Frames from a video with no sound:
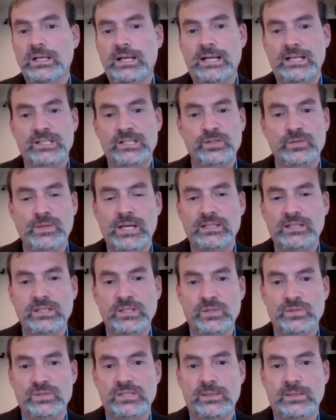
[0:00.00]
extracting
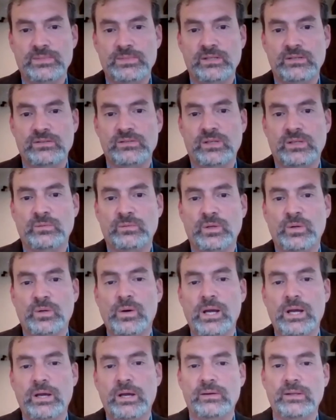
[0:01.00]
those stem cells that are
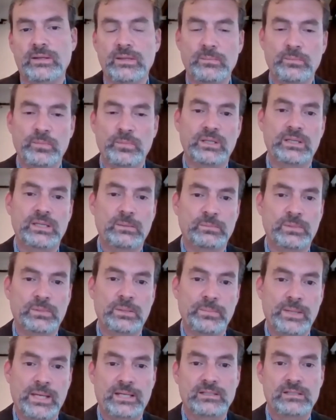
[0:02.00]
required, and then putting that
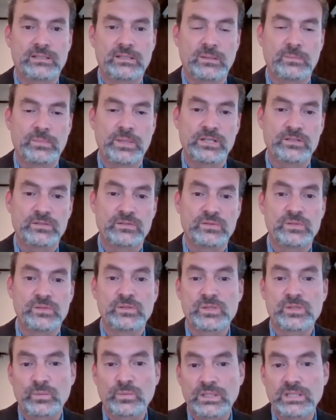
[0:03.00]
blood back into the patient. So
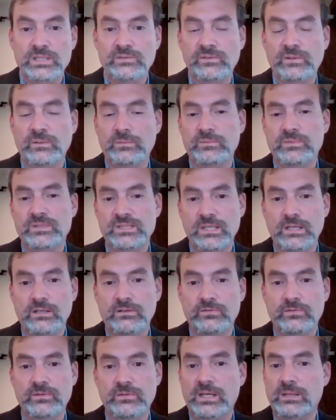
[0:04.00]
it's a relatively
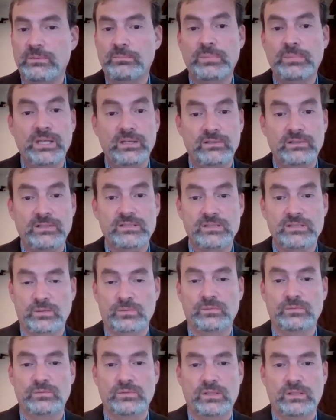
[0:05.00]
safe and painless
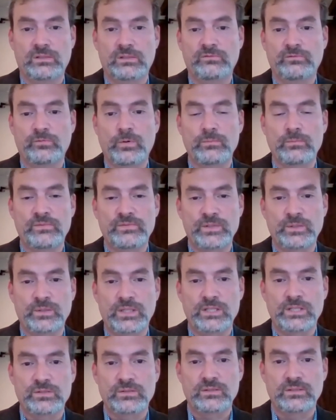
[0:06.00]
uh, form of
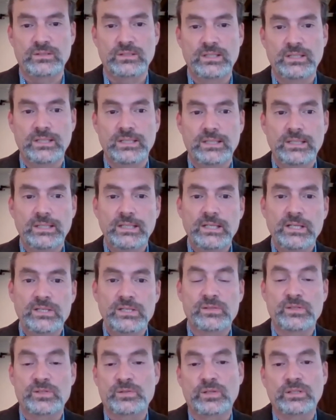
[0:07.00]
donation.
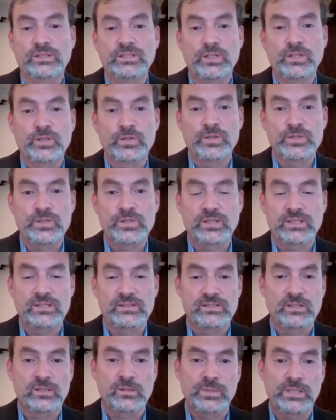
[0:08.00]
So I strongly encourage you to
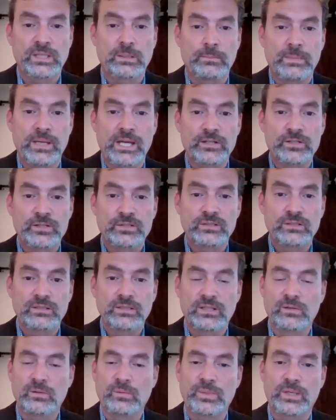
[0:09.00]
consider being a match.
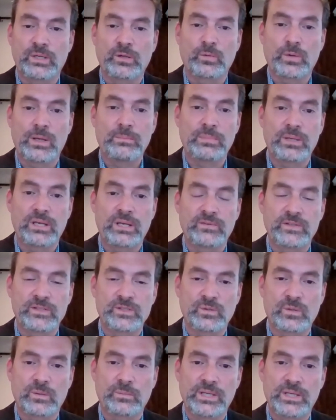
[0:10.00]
It'll be a great benefit
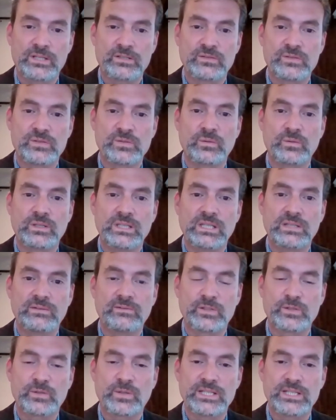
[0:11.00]
to our patients who are in need
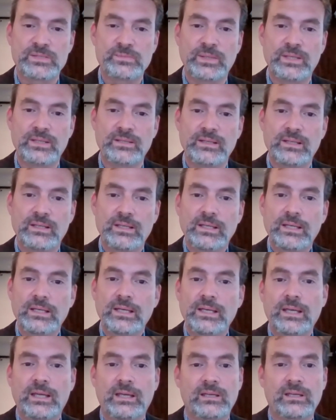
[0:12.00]
of a transplant
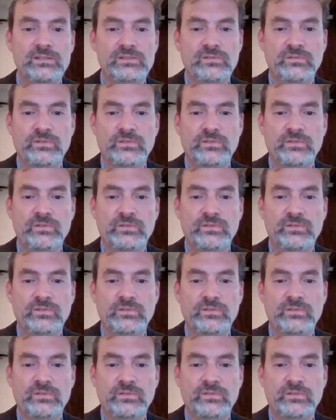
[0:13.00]
and is